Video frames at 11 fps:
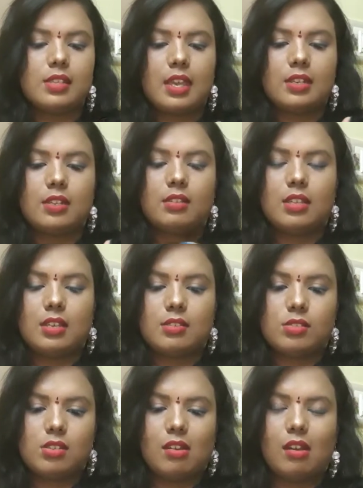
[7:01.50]
send
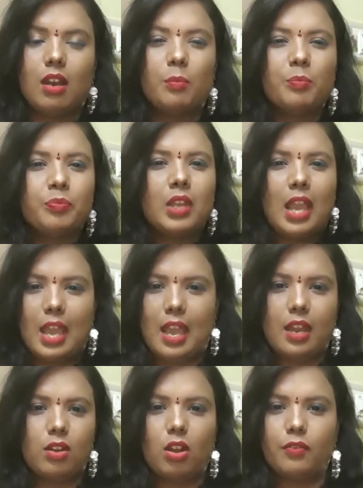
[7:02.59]
this
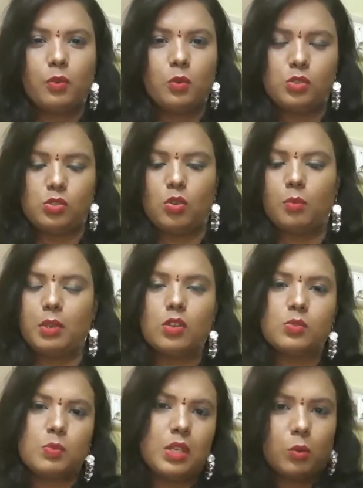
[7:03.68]
hand or food soap,
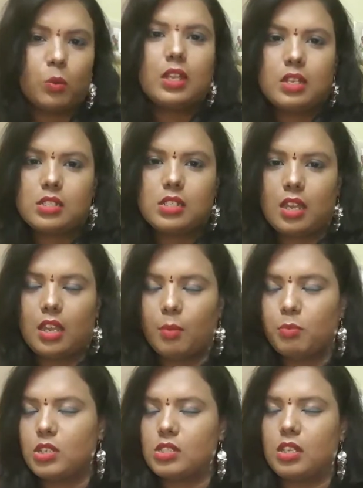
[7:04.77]
because we know that it's
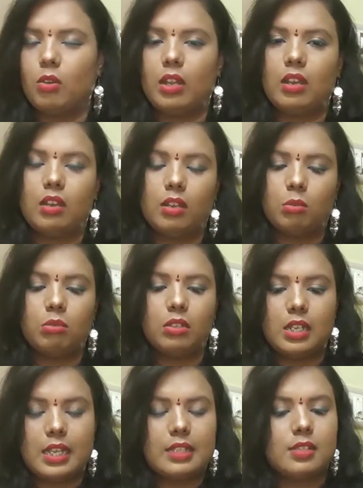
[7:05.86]
obviously gonna
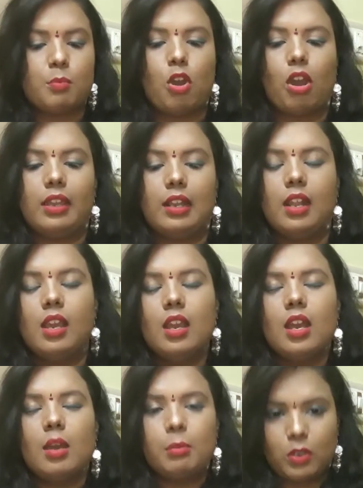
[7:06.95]
leak some oil
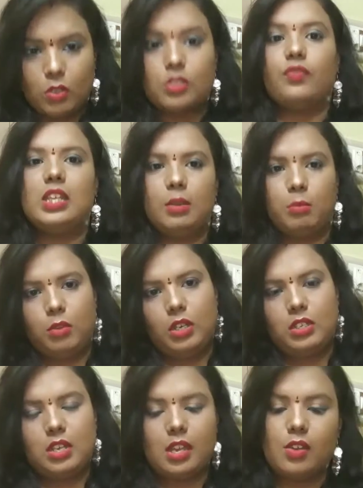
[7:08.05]
because of the
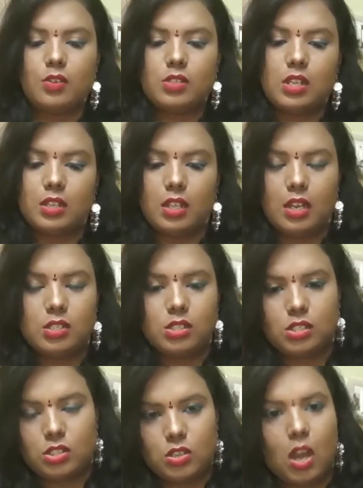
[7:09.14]
humidity. I understand that
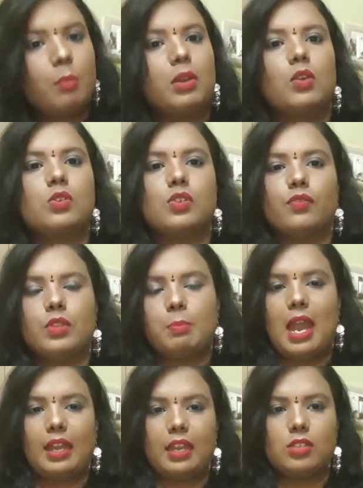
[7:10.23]
it is not because of the
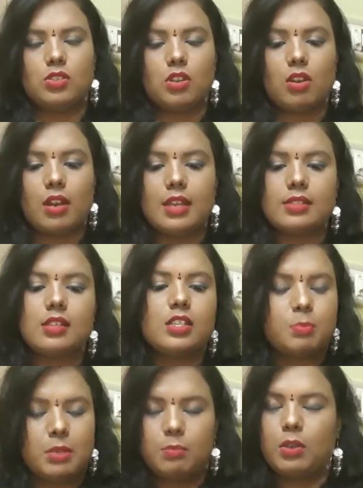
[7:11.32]
packaging or as
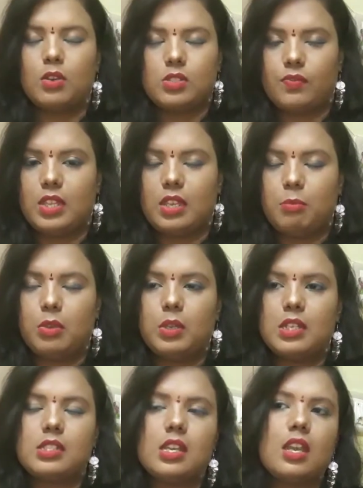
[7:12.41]
such, but because of the
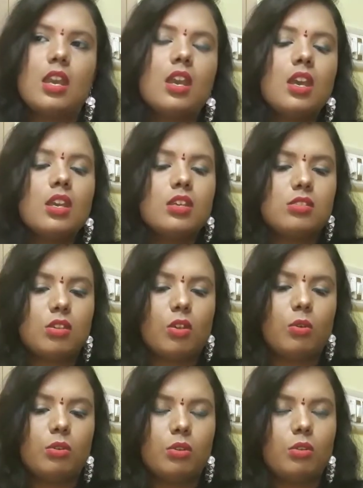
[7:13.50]
humidity.
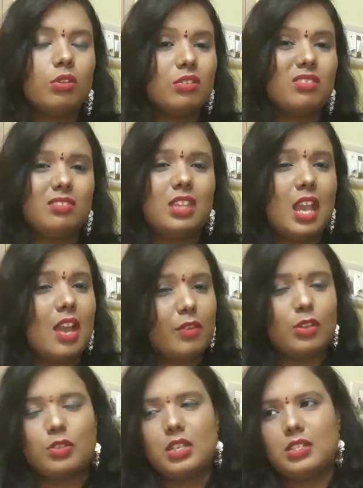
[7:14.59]
So they have
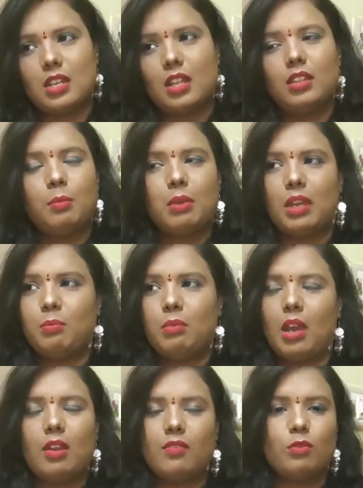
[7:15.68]
already done that, but
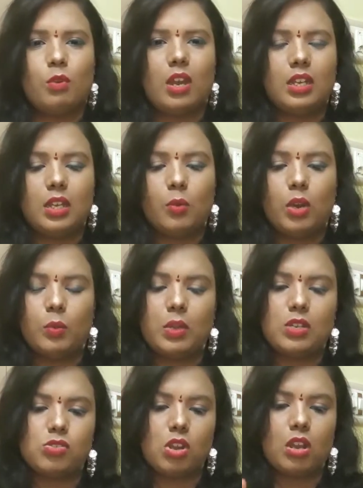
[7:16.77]
I have no idea what
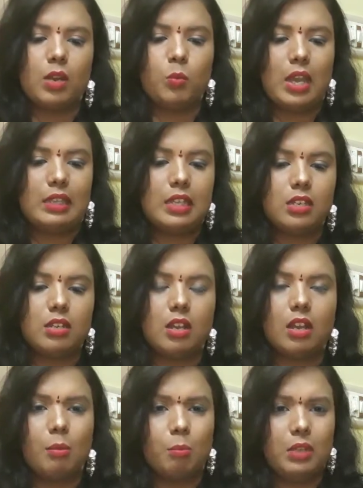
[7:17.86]
went wrong and why they did a
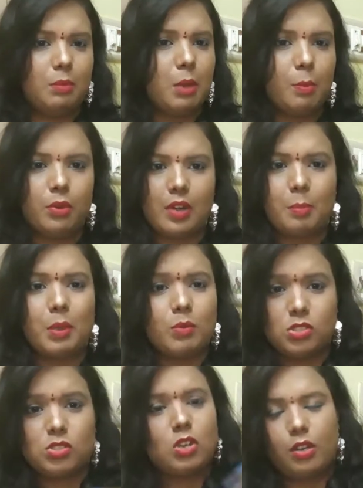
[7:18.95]
complete bubble wrapping,
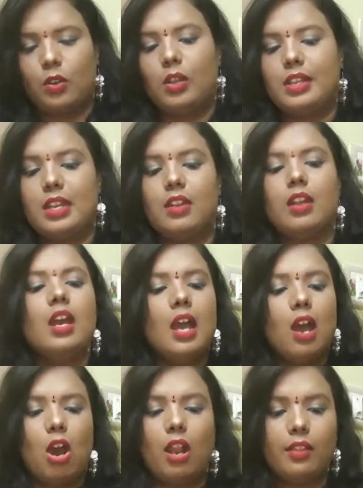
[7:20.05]
which is not at all needed.
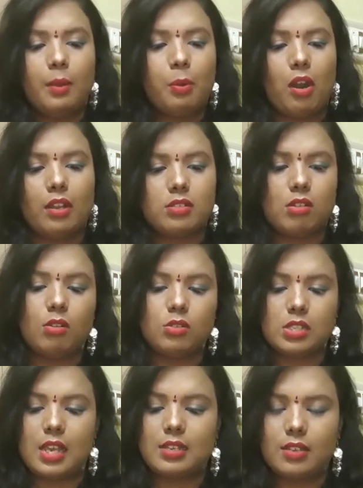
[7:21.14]
All other products are
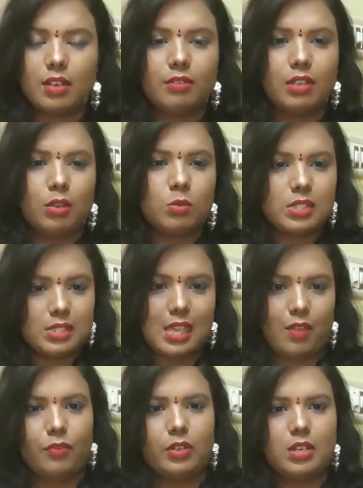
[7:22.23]
looks like
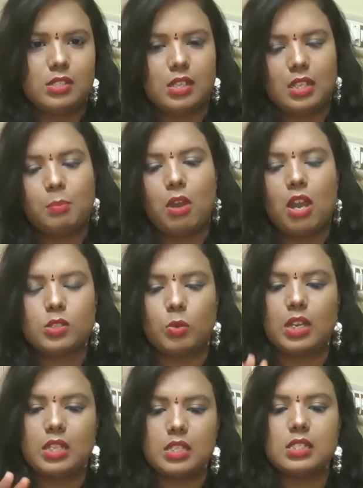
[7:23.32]
safer inside the box.
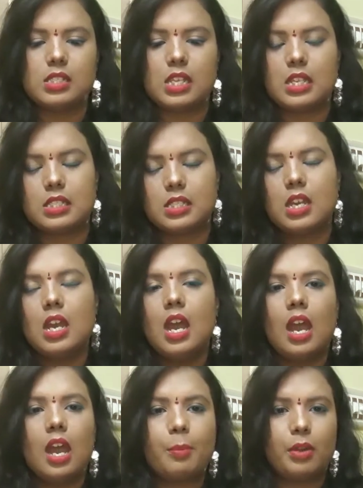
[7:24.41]
Only this needs
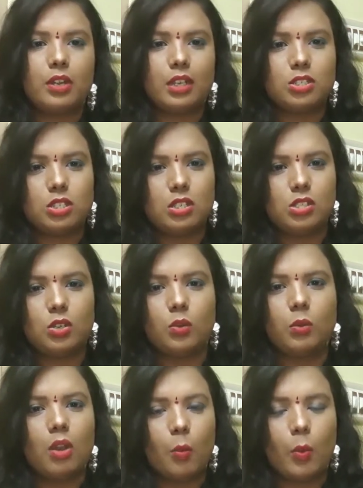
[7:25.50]
a protection
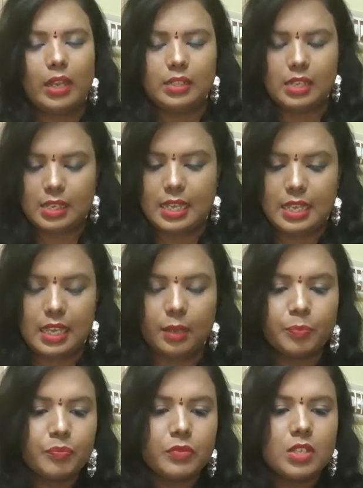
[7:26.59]
to avoid that leaking.
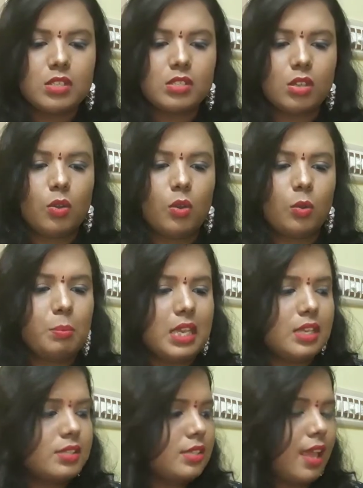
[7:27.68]
So
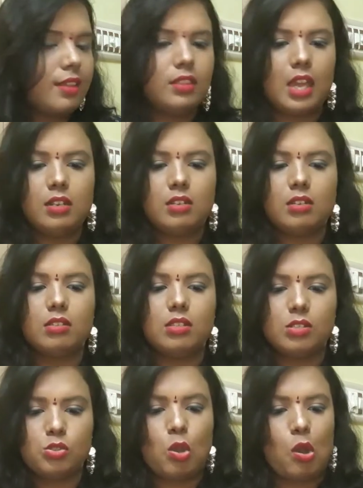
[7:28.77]
being said that,
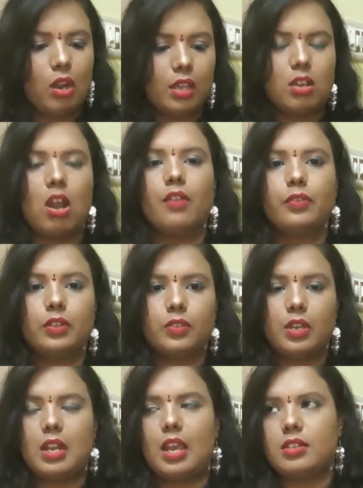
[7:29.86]
this is all I got for
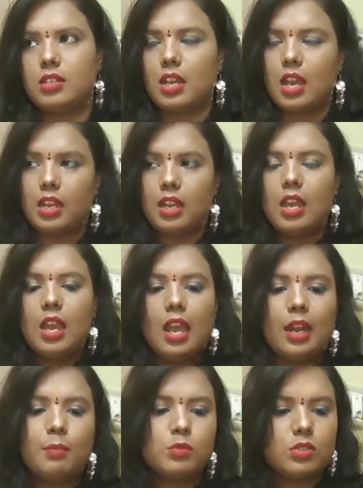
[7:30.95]
$3.99,
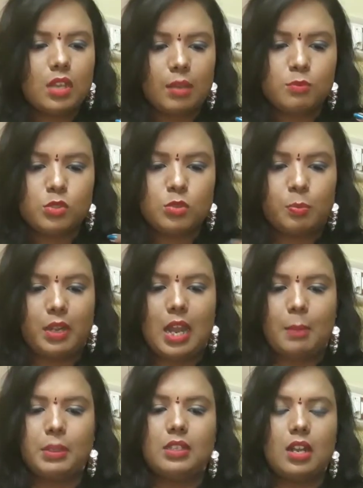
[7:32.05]
and I'm super
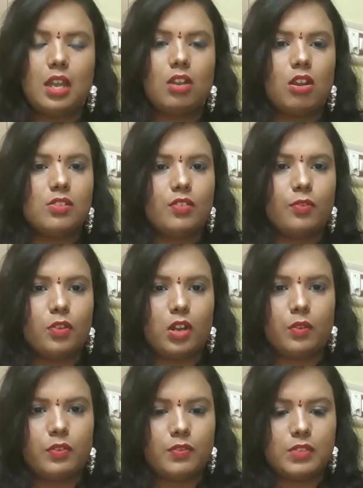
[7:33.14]
happy that I got
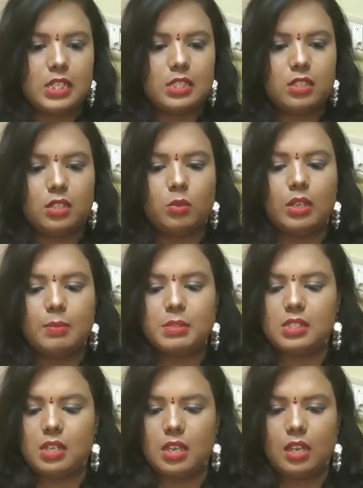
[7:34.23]
Forever 52
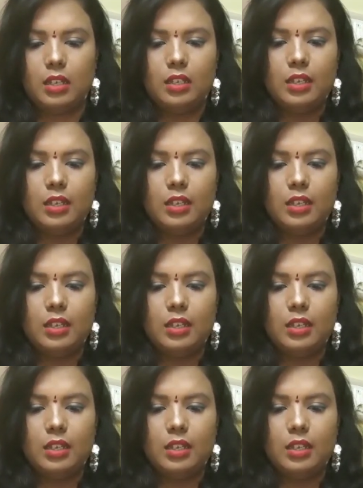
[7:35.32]
lipstick,